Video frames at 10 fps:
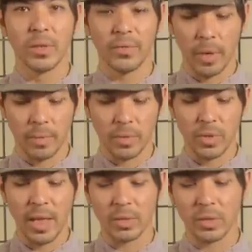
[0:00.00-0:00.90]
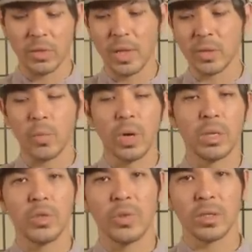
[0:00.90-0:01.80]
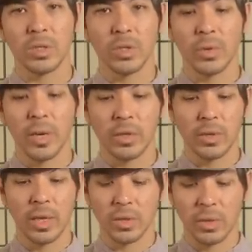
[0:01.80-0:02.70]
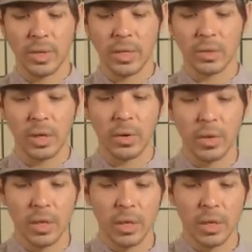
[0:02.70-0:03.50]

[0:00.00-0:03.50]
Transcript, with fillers: from 2000, 2001, 2002, and 2003. So